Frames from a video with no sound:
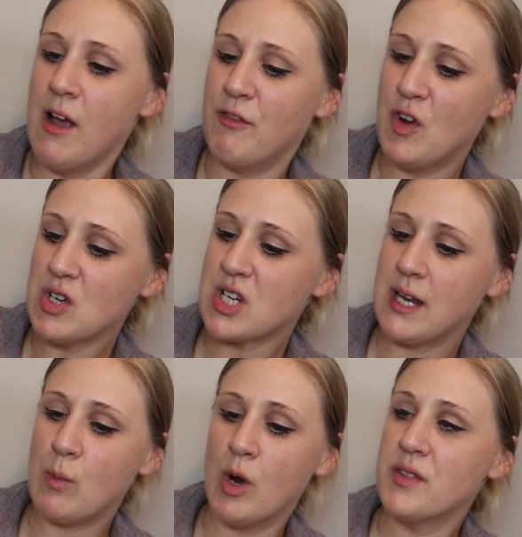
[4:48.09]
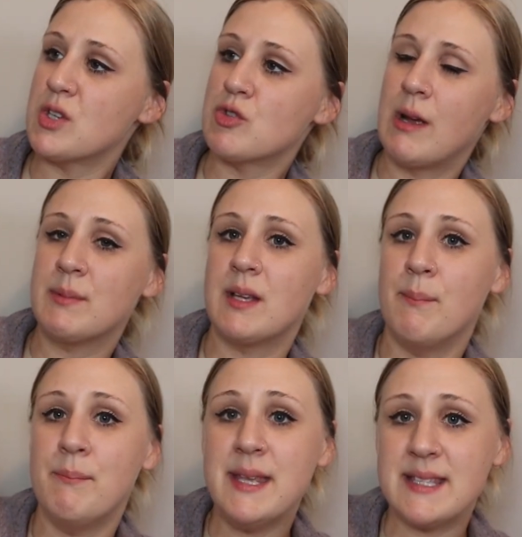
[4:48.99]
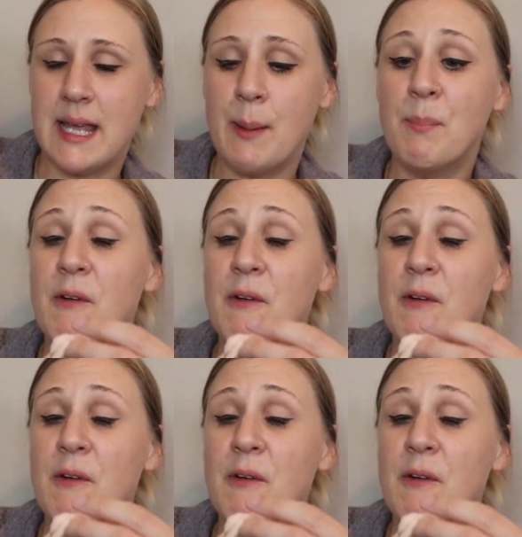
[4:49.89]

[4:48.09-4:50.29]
Unfortunately, one of the straps I'm missing,